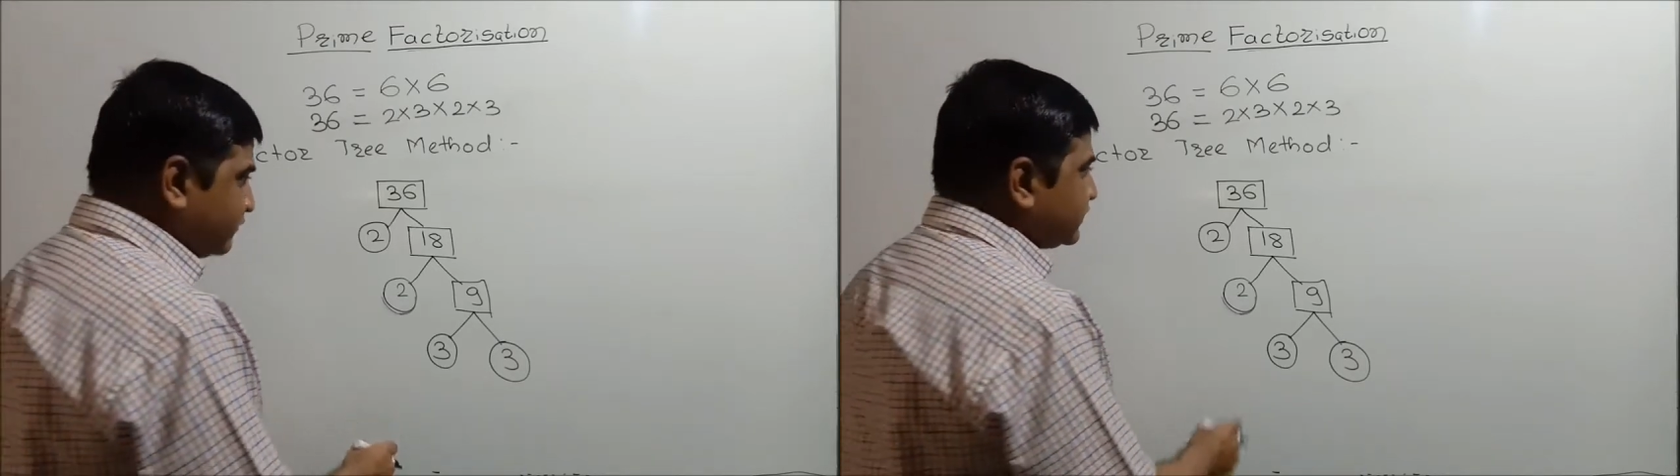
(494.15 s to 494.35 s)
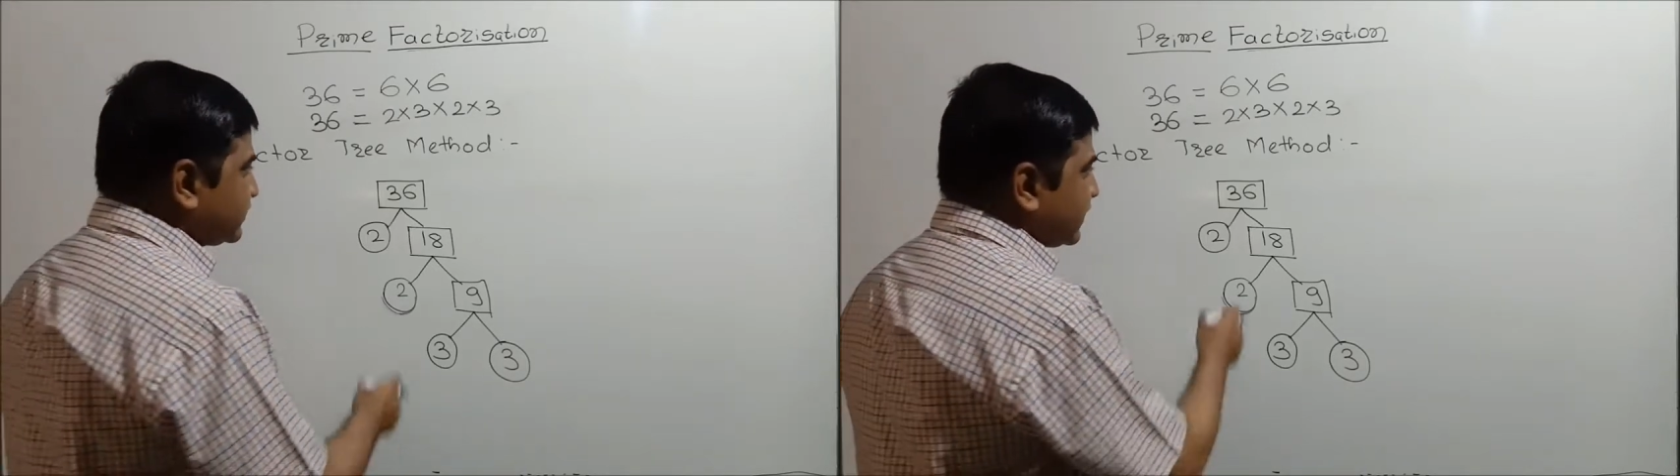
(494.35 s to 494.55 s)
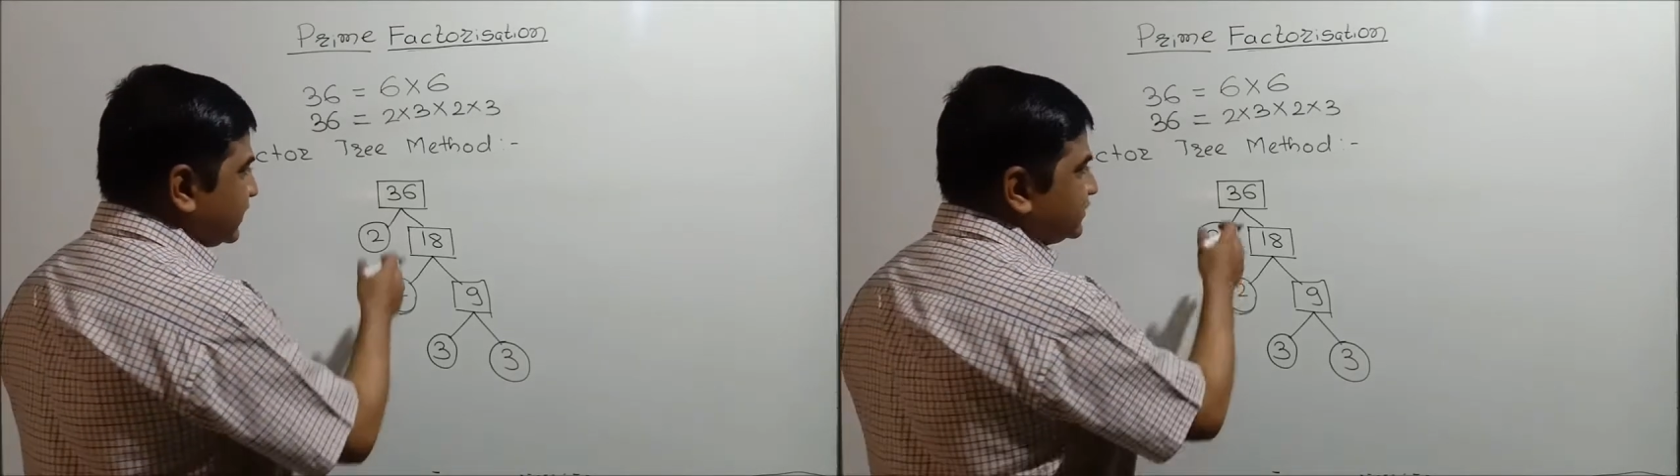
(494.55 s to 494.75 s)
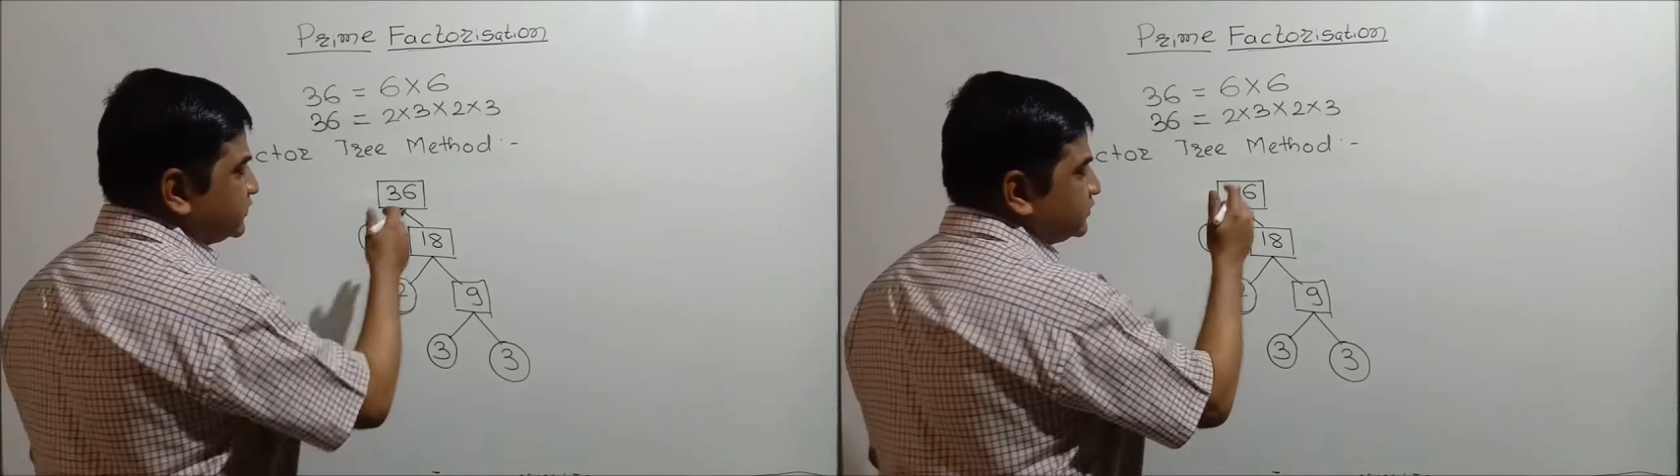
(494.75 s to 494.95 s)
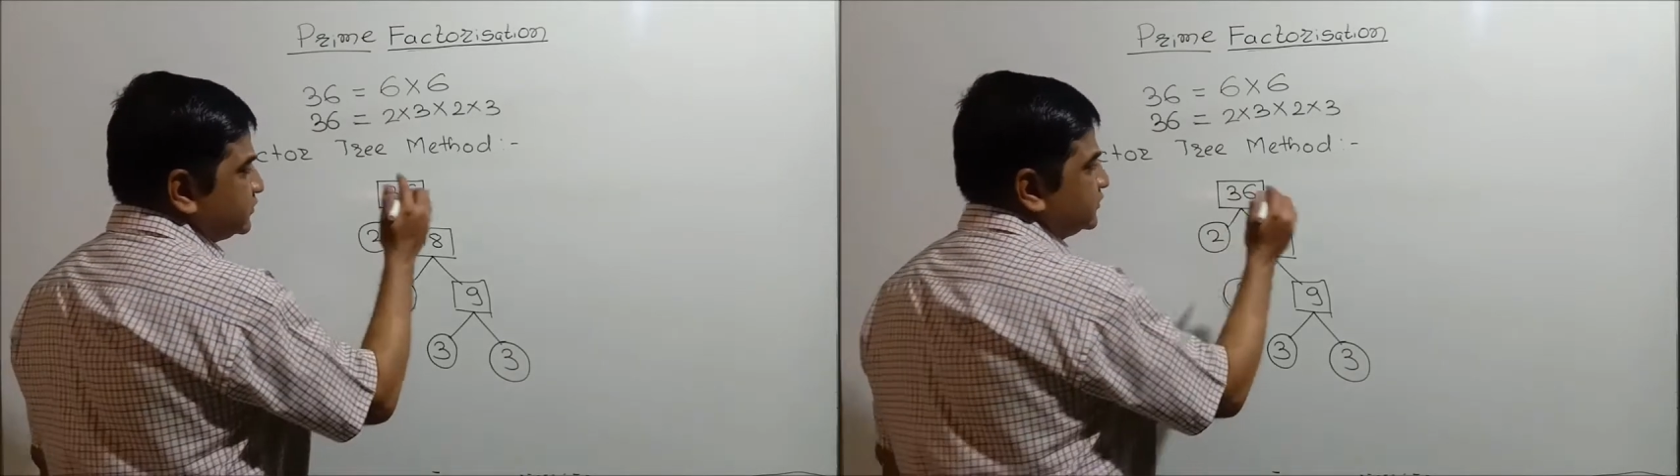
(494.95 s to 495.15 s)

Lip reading: will write the